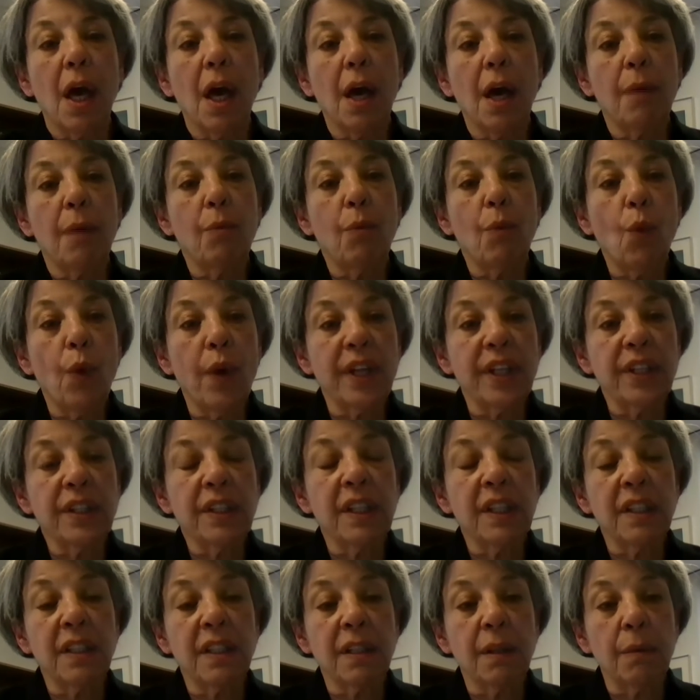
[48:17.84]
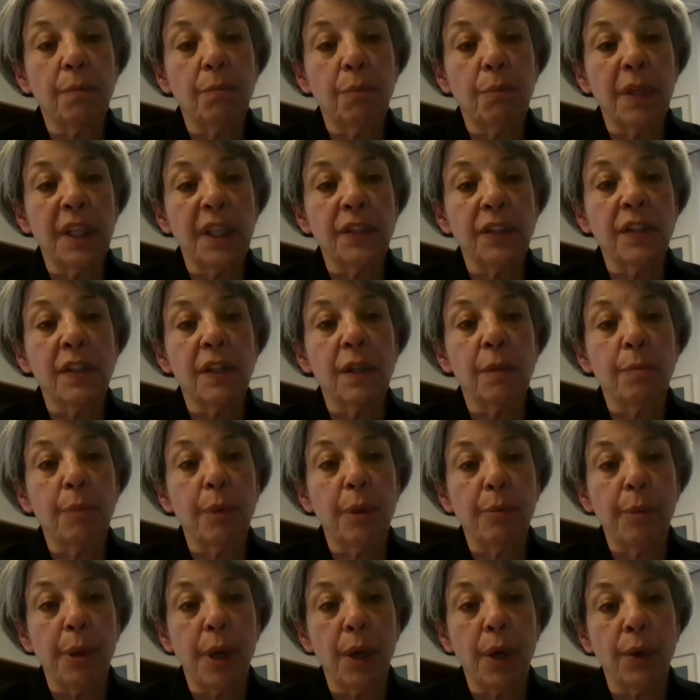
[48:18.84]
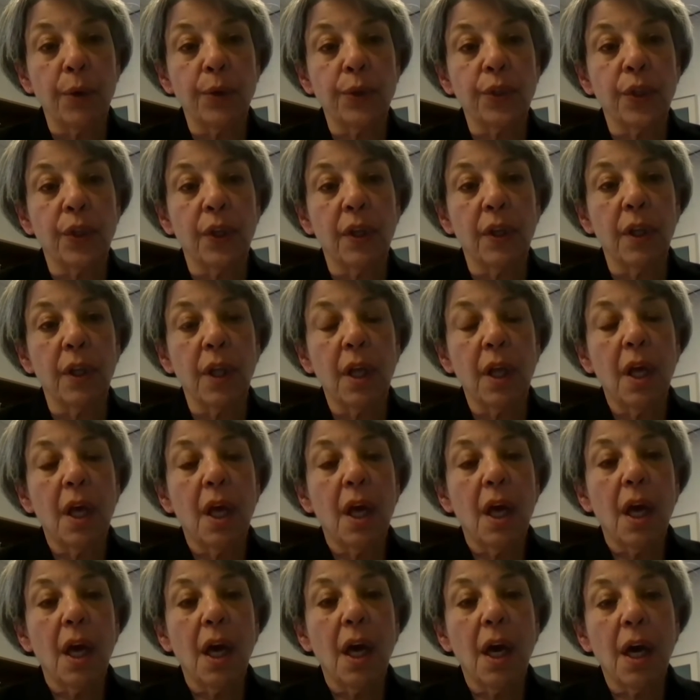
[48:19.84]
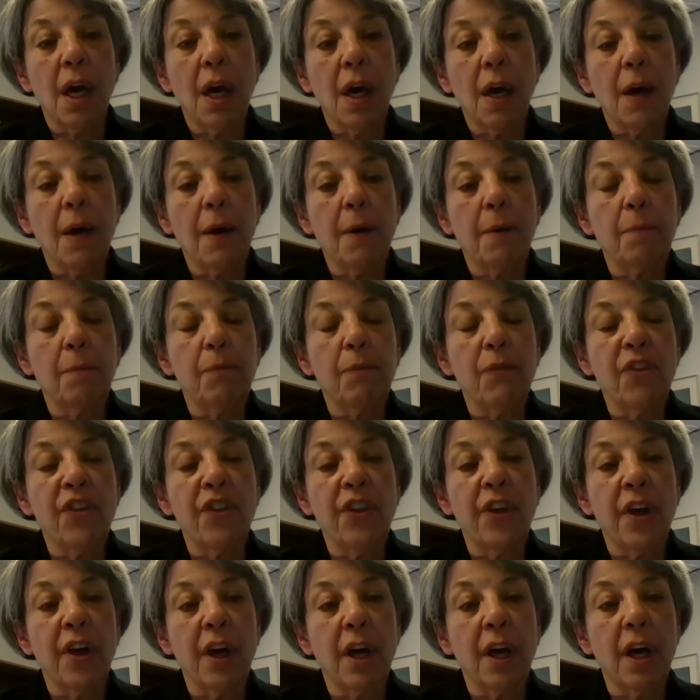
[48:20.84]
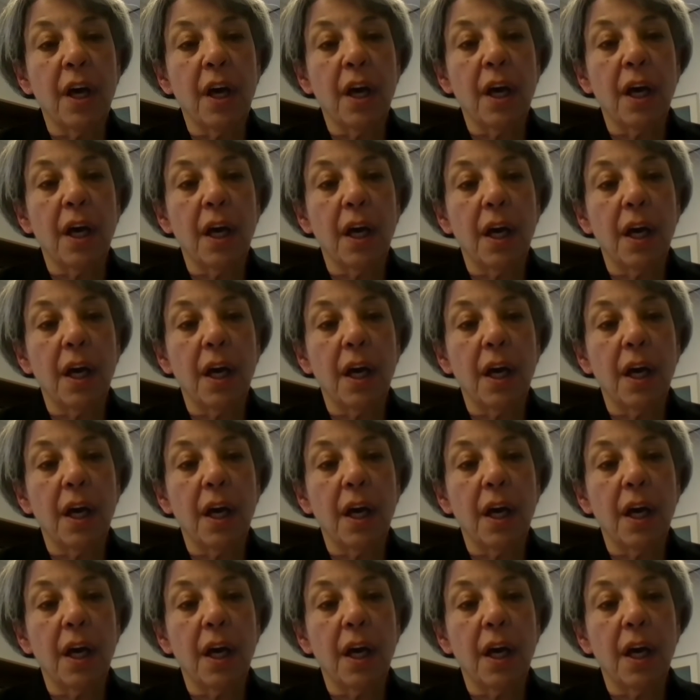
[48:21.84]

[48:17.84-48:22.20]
Once it submits the proposal, the